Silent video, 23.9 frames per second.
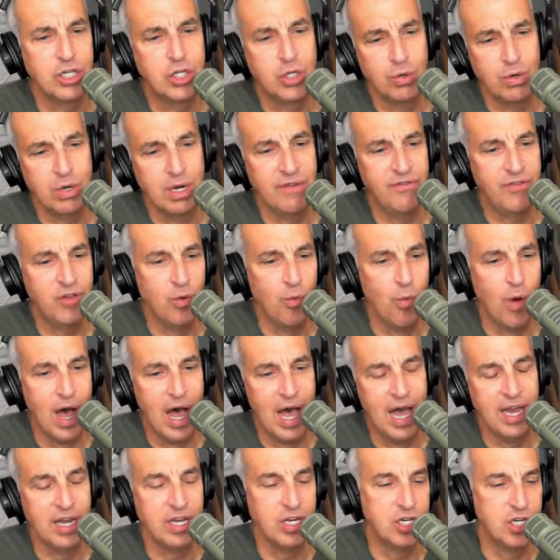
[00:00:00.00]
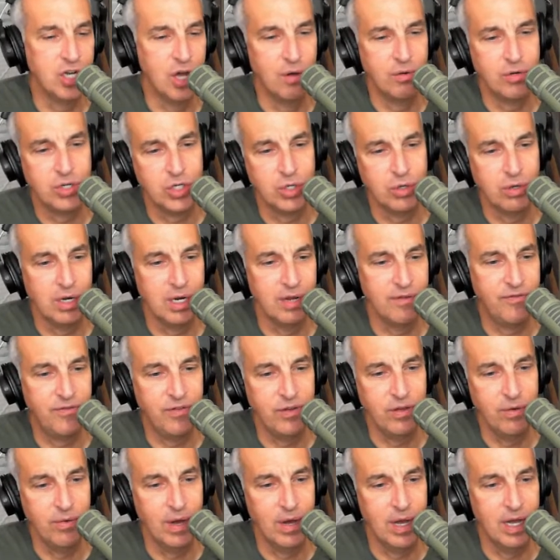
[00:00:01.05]
do it if you want. Don't do it if
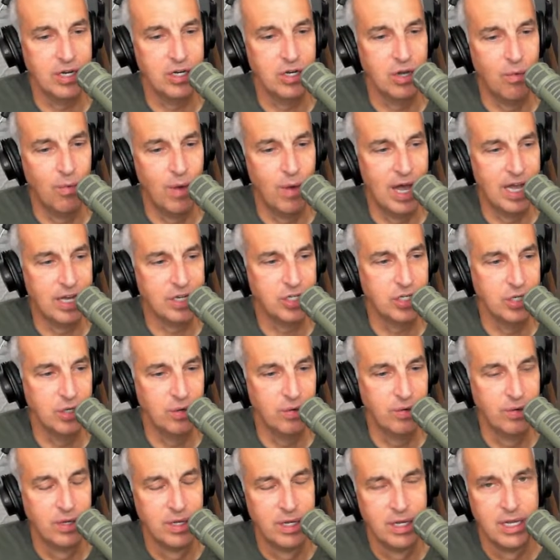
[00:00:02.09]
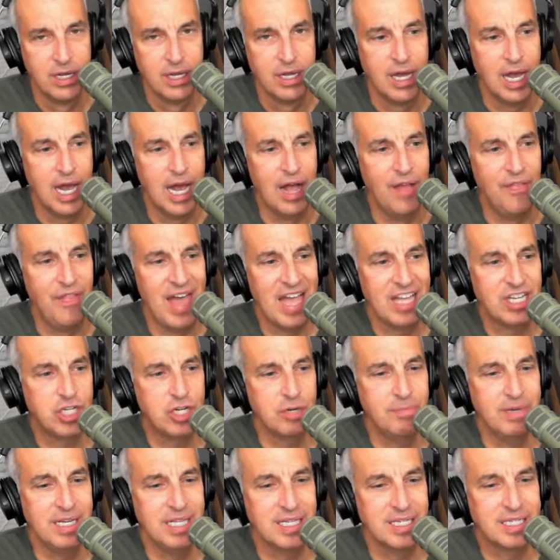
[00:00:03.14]
you don't want to. That
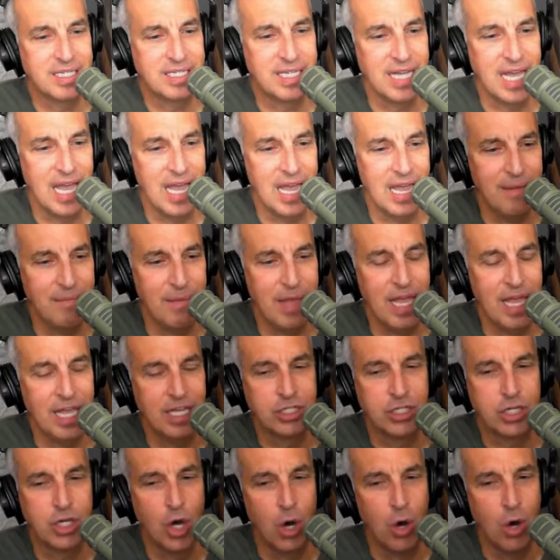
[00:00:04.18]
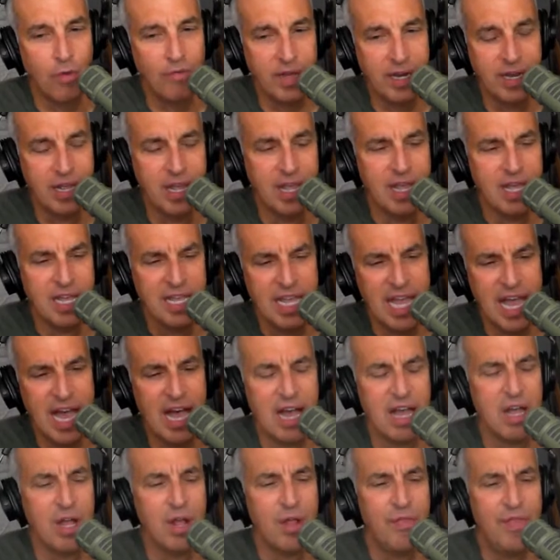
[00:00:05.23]
should be the same as COVID.
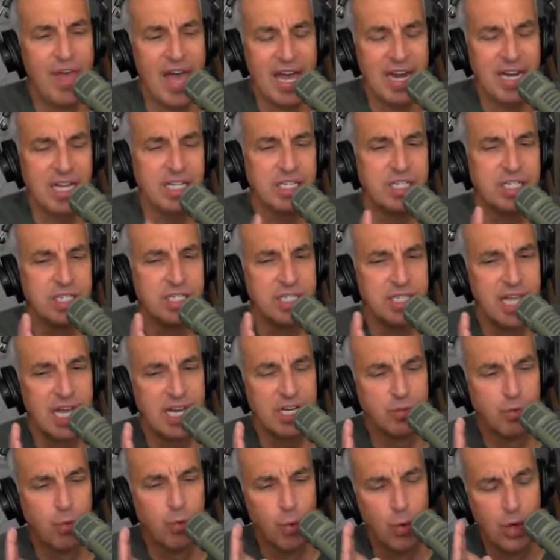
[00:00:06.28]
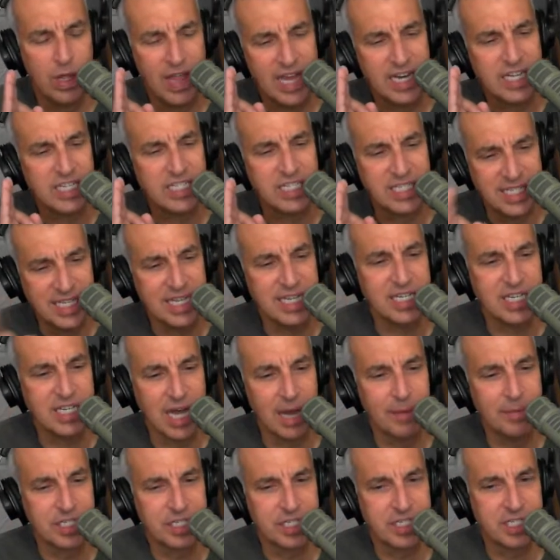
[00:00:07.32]
Yeah, that is the
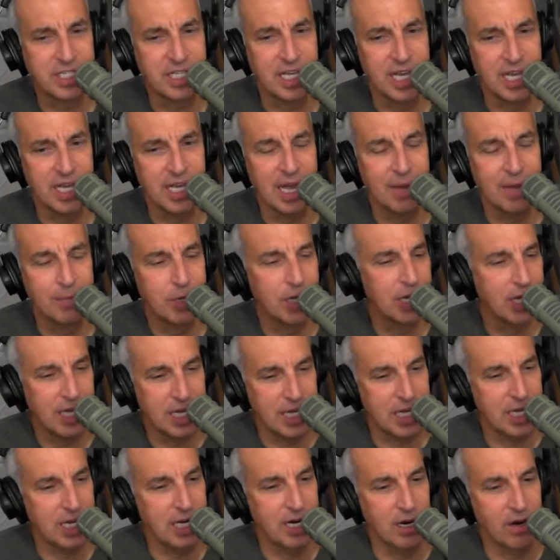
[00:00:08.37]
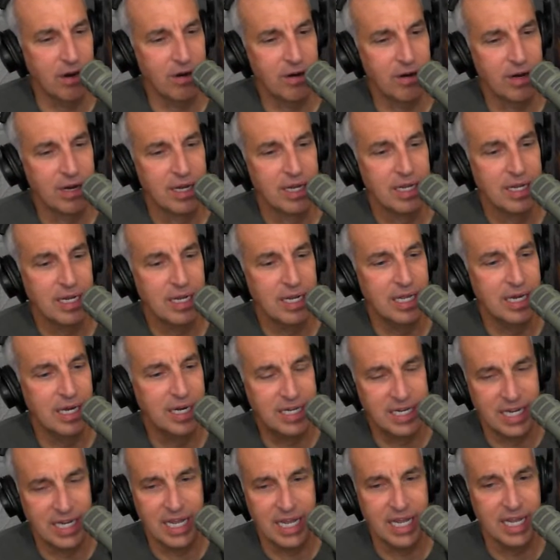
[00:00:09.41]
dumbest thing I'm going to hear in
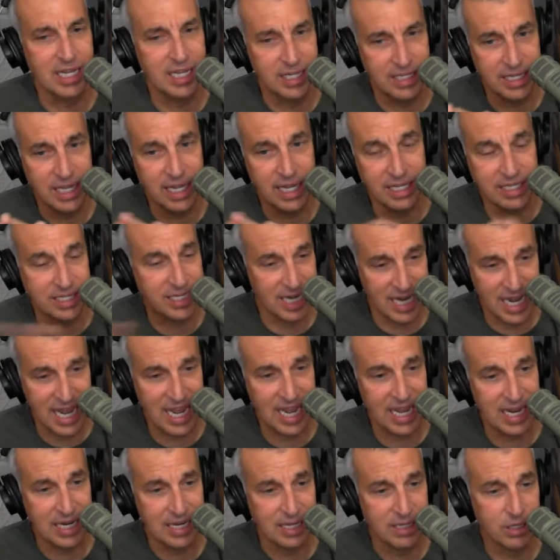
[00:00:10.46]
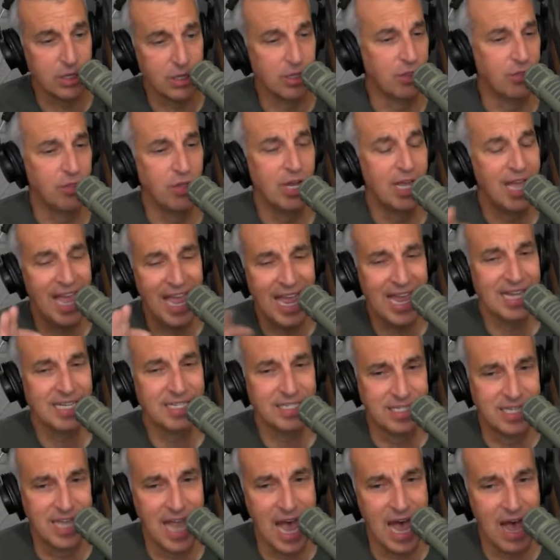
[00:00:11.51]
a day in today. The
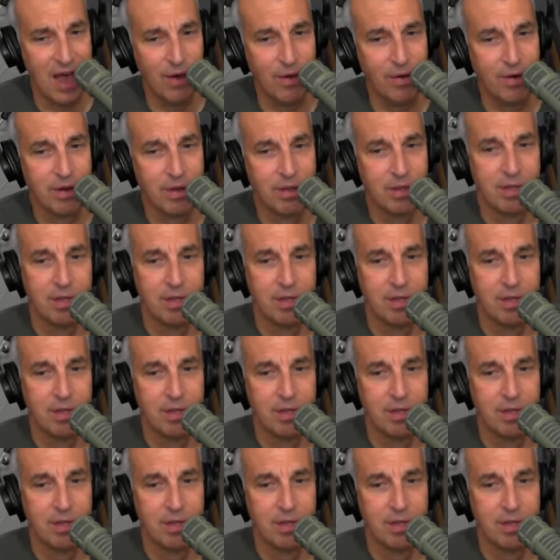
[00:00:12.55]
hands down.